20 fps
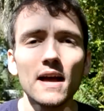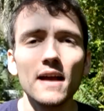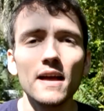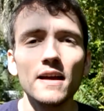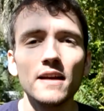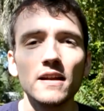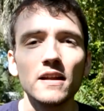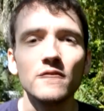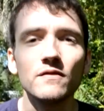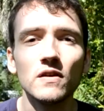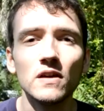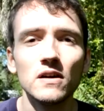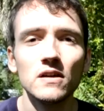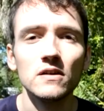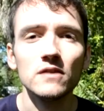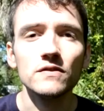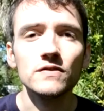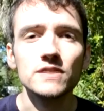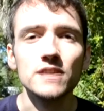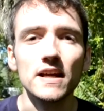It
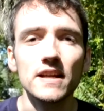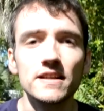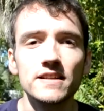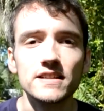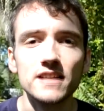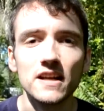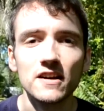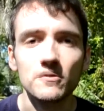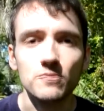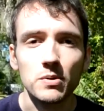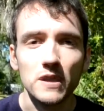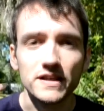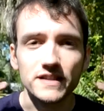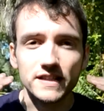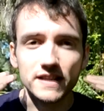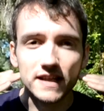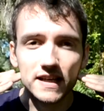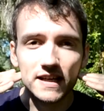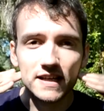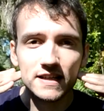involves, instead of
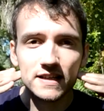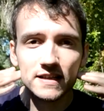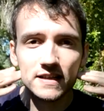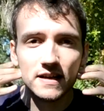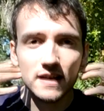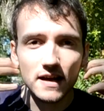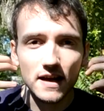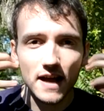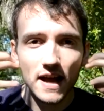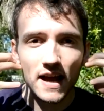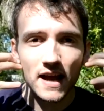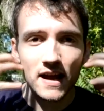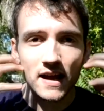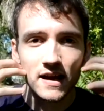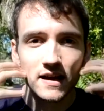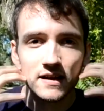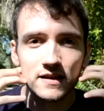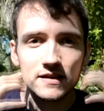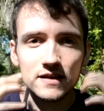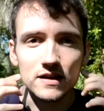pressing in
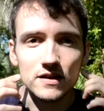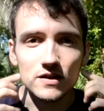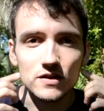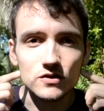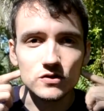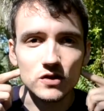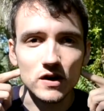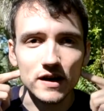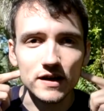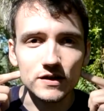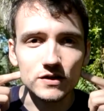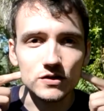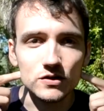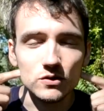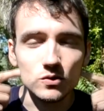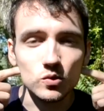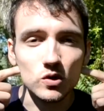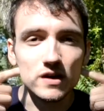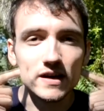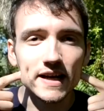and trying to
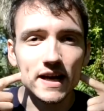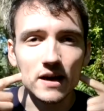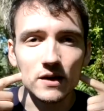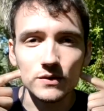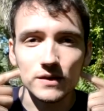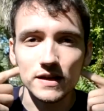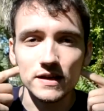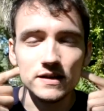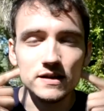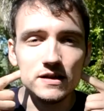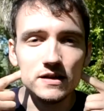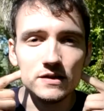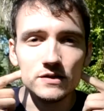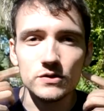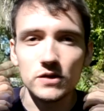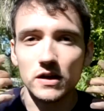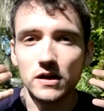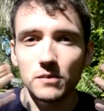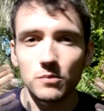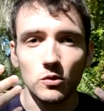work out any
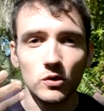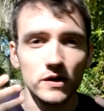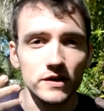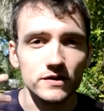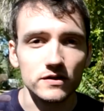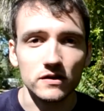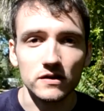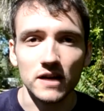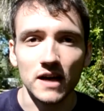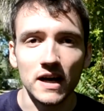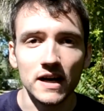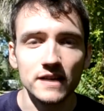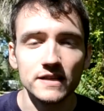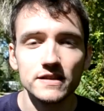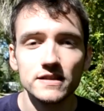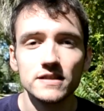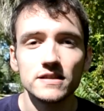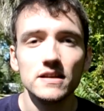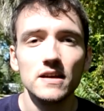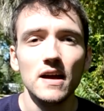trigger points or
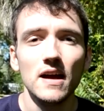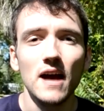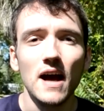knots,